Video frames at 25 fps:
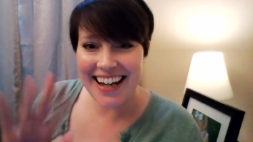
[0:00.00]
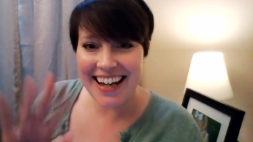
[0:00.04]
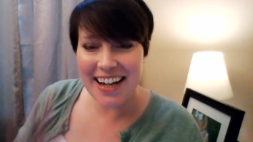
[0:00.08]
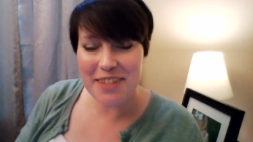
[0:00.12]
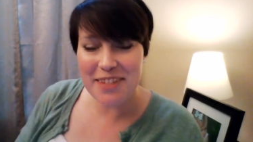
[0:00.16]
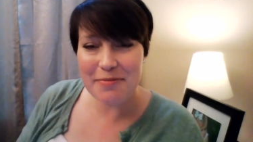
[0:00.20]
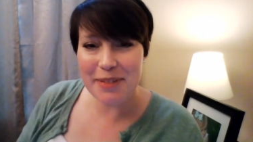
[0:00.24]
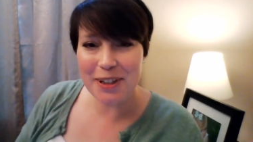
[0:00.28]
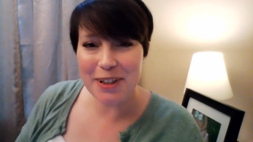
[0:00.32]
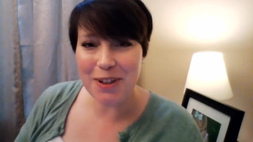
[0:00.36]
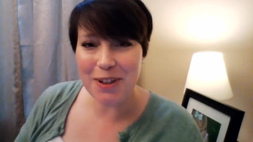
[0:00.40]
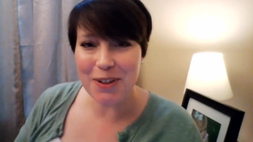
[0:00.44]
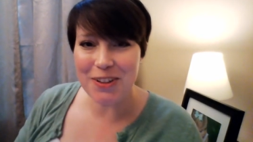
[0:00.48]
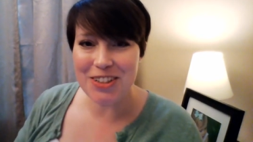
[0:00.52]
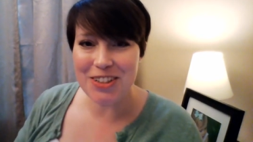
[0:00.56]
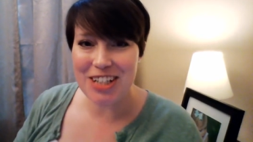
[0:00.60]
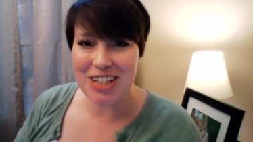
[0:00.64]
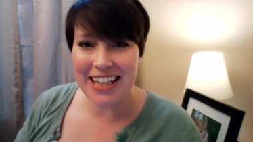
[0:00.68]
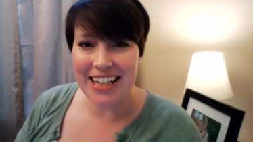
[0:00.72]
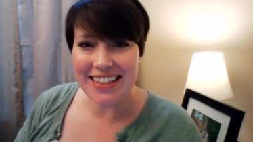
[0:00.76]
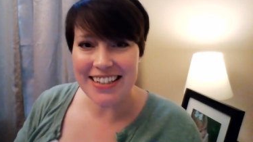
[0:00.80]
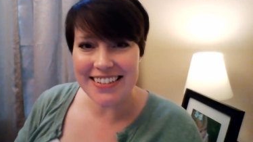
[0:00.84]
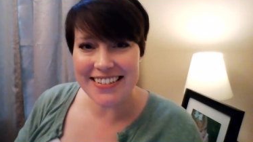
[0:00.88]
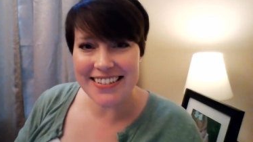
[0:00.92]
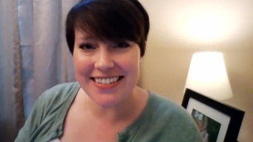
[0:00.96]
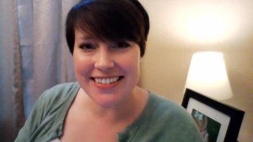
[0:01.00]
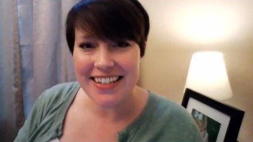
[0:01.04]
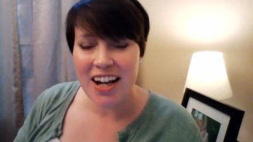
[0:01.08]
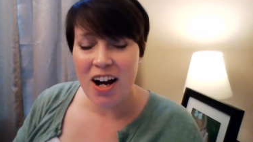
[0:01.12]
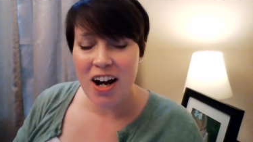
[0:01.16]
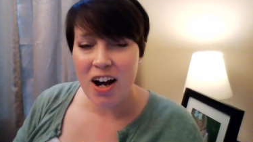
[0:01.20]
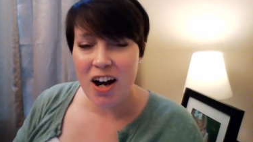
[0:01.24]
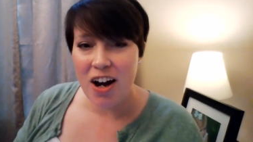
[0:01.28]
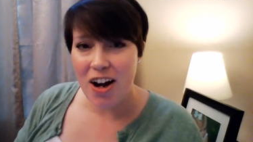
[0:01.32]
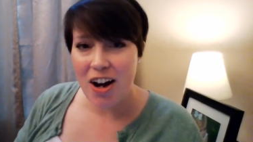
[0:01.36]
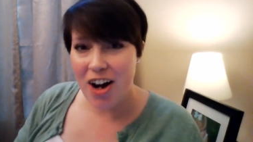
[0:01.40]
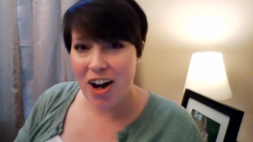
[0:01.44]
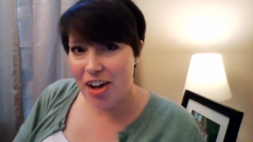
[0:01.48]
I'm Nichole Chase,
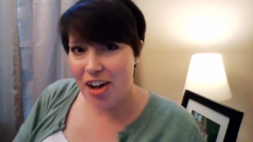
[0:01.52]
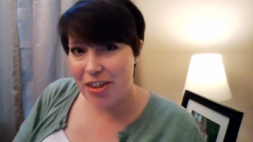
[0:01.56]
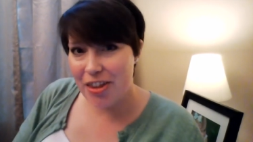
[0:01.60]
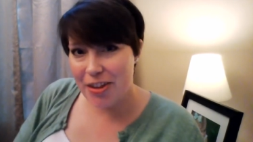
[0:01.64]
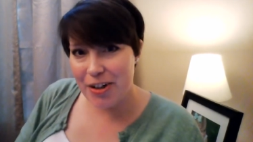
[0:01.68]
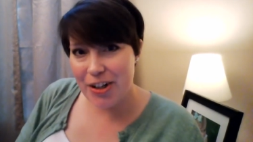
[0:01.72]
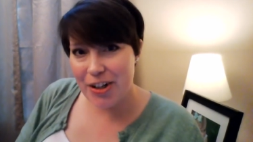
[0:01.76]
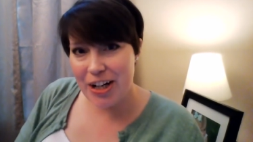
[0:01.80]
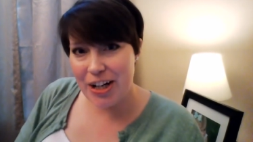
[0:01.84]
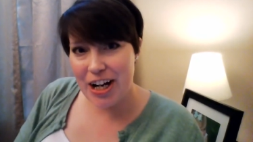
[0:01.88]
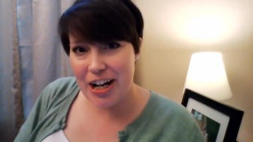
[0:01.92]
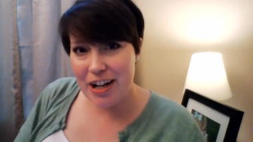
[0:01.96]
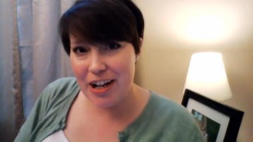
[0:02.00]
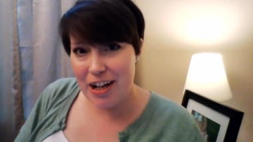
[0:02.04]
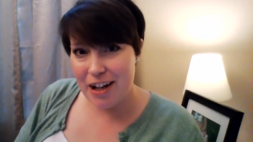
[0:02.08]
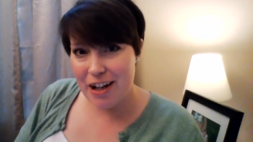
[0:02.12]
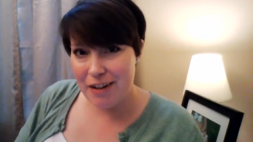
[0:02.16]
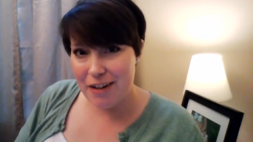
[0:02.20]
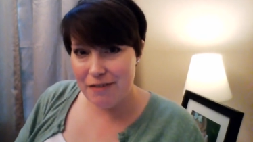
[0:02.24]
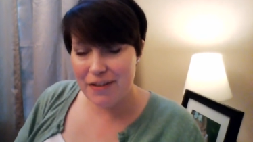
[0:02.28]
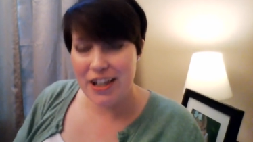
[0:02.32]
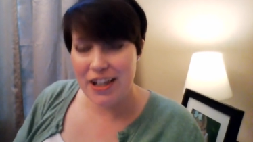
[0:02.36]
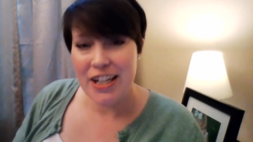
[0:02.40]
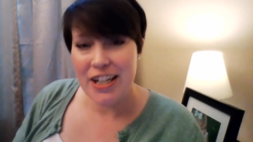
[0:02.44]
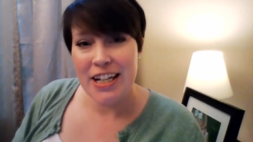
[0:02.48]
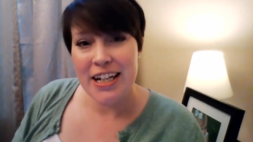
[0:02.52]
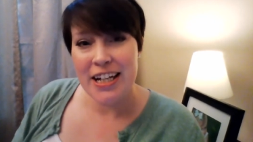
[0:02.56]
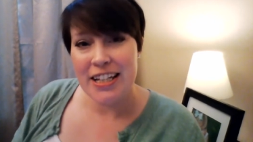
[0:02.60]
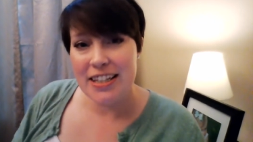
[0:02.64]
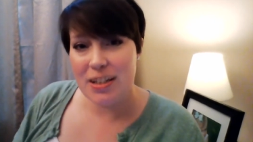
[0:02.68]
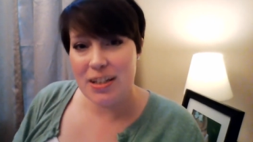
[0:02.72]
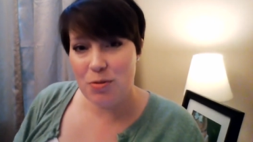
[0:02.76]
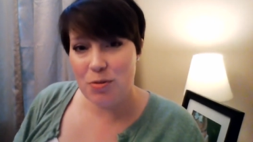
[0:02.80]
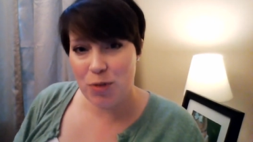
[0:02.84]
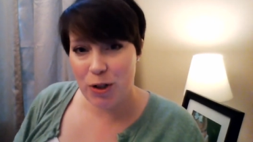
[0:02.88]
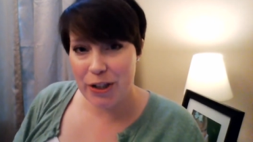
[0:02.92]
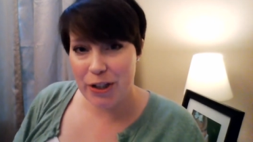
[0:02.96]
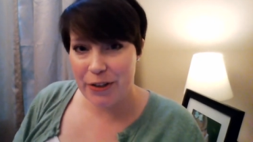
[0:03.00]
author of
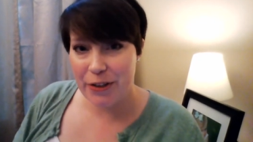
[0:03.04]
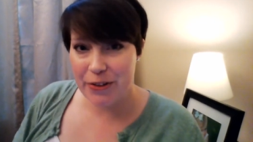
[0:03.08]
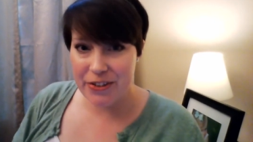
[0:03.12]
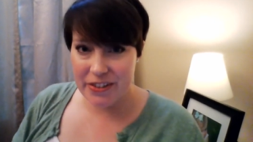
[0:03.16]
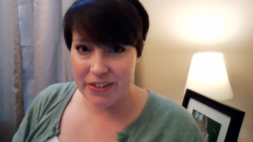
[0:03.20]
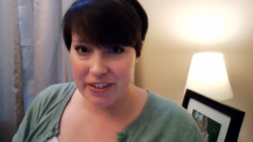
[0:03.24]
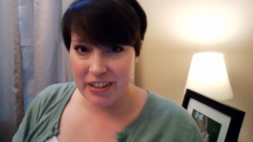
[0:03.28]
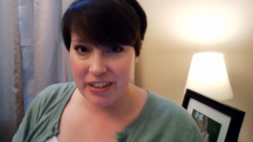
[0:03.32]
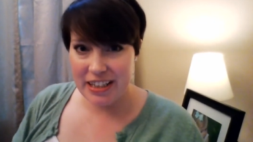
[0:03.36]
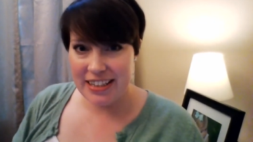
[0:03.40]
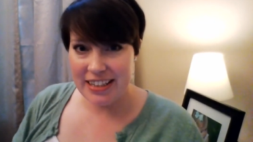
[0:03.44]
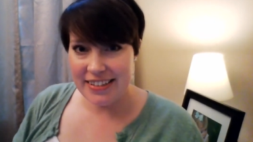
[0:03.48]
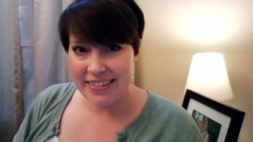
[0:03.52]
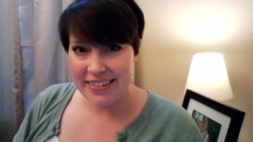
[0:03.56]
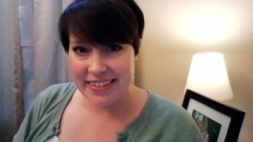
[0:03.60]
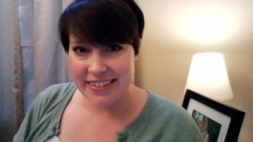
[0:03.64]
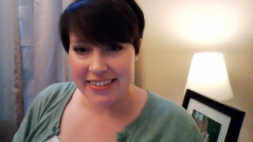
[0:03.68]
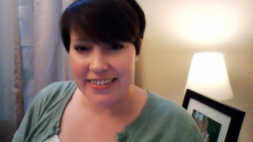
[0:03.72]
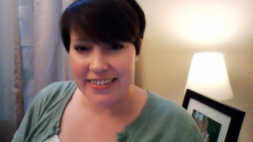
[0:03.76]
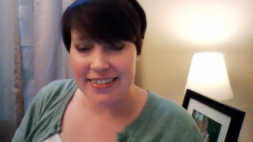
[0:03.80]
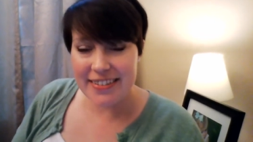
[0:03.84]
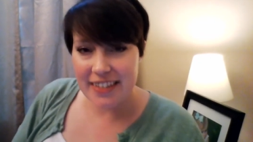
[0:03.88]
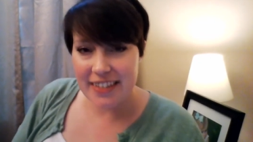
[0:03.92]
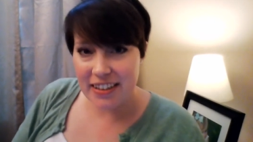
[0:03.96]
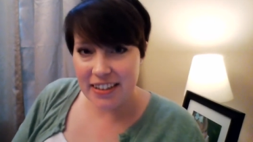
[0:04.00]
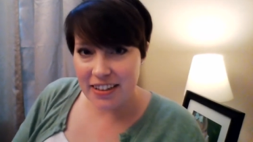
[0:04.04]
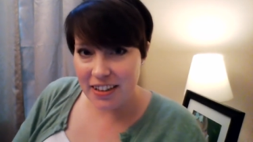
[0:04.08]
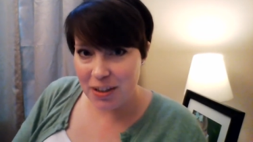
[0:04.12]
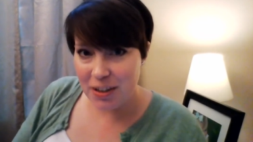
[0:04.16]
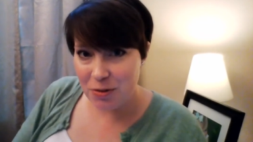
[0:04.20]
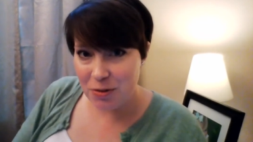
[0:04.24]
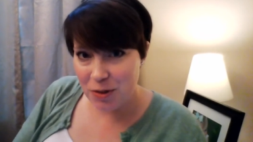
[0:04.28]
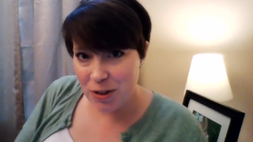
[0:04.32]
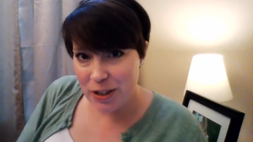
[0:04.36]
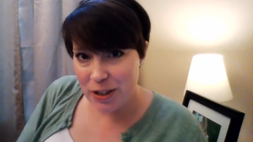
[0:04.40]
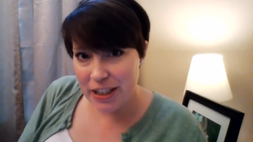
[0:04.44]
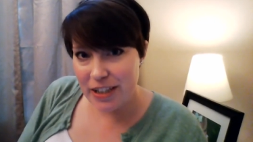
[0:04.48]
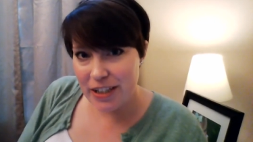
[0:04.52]
the Royal series, Suddenly
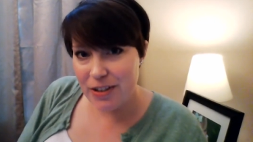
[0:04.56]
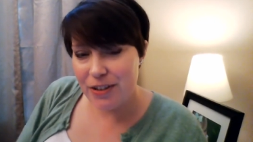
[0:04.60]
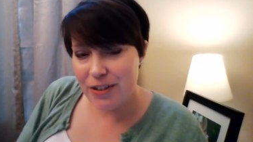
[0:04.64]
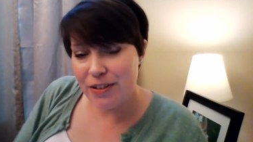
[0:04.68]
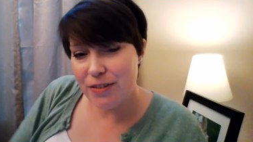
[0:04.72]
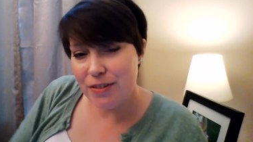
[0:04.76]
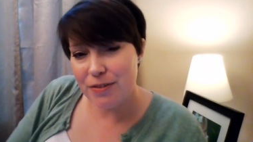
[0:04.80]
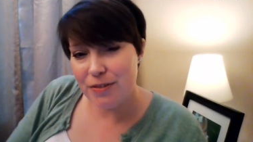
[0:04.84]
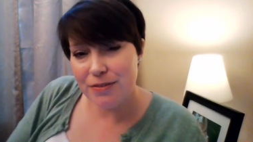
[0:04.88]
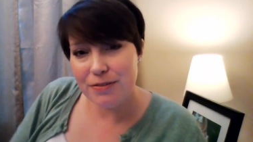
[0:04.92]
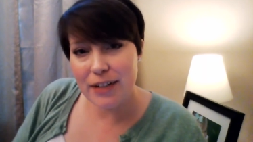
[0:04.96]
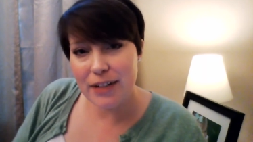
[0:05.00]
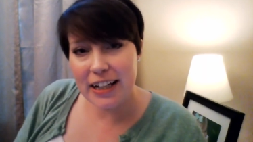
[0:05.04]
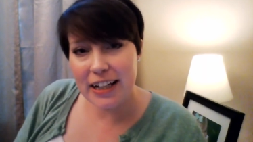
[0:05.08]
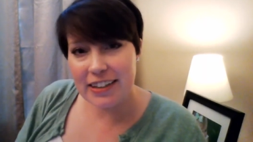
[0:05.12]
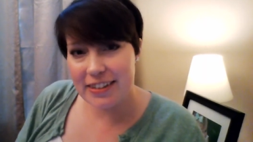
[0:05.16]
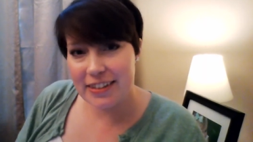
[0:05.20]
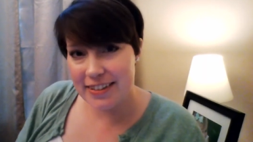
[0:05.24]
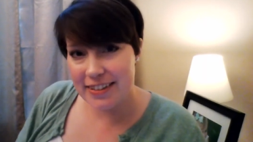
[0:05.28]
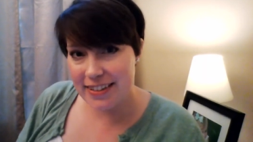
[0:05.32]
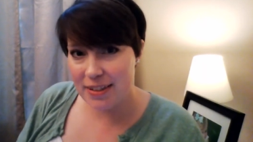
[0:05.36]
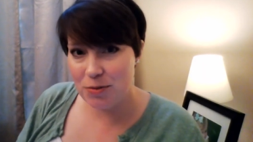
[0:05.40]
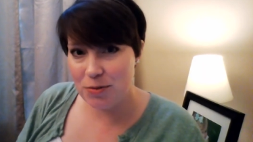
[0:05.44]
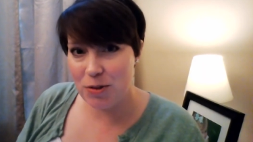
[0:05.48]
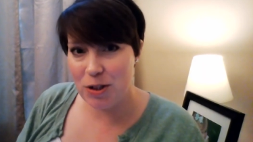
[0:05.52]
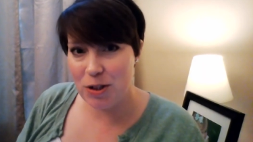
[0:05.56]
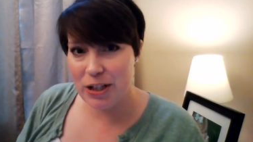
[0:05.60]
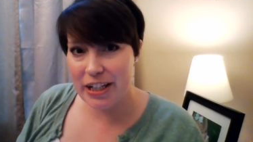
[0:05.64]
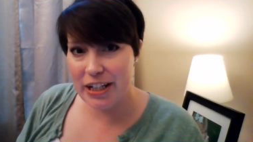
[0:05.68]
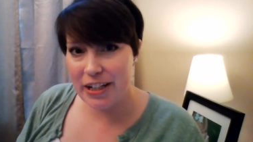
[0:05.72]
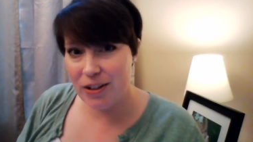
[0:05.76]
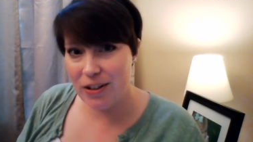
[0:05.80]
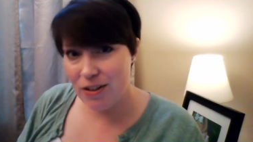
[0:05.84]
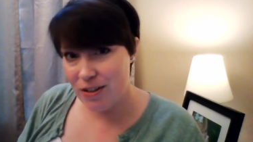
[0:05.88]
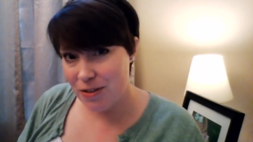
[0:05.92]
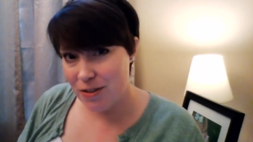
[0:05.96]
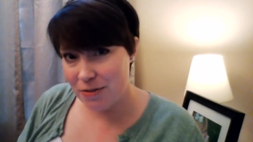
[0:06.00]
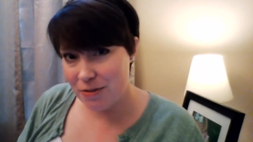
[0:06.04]
Royal, Recklessly
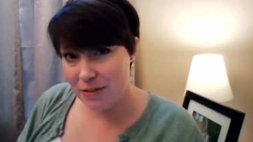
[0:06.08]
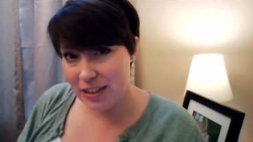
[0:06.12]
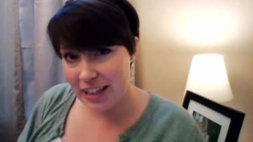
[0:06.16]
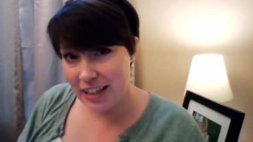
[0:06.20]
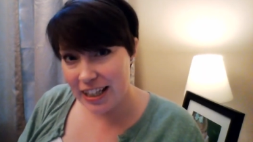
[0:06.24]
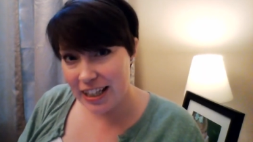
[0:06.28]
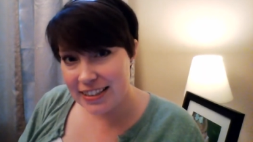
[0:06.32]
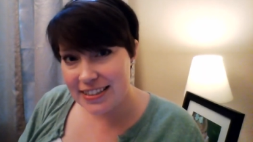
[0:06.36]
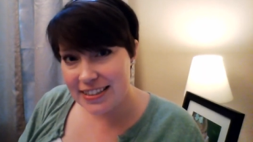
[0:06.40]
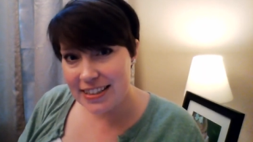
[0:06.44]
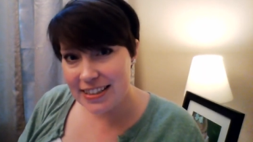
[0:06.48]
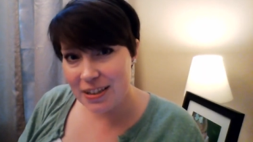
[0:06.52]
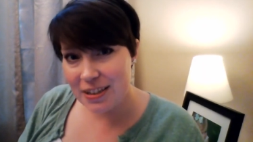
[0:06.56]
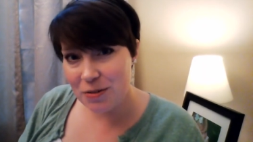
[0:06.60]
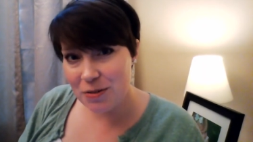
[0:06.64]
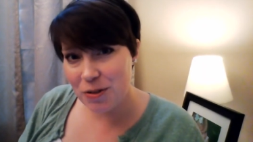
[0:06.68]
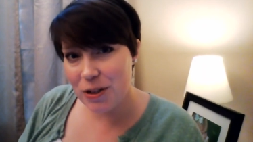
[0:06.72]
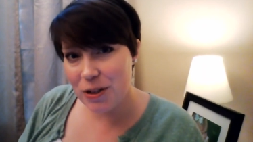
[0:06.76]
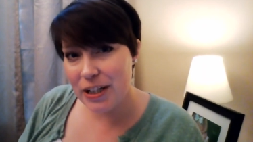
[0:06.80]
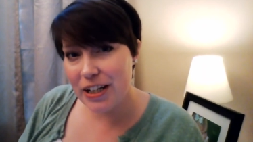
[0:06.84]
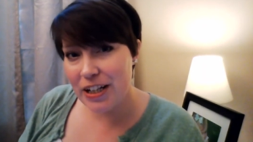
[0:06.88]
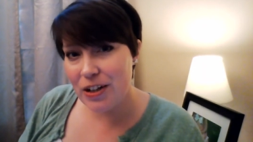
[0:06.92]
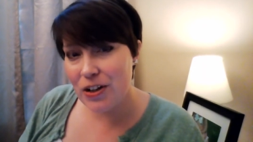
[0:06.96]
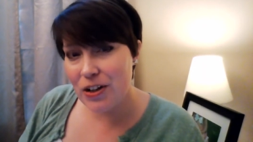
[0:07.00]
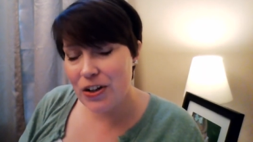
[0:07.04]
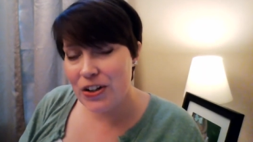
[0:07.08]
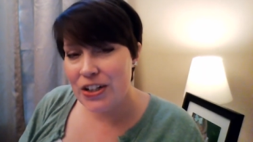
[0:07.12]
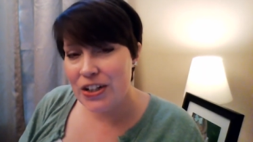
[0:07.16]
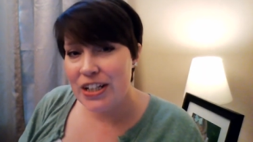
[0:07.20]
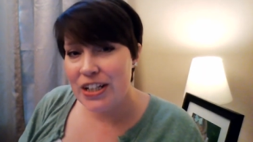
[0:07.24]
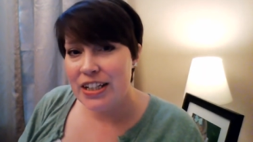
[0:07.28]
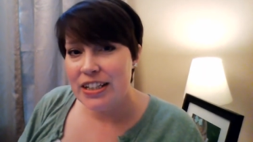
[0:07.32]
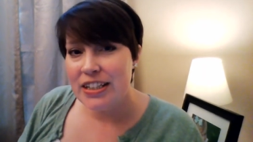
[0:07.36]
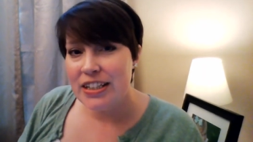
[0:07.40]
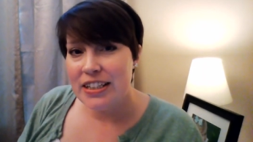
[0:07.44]
Royal, Reluctantly Royal,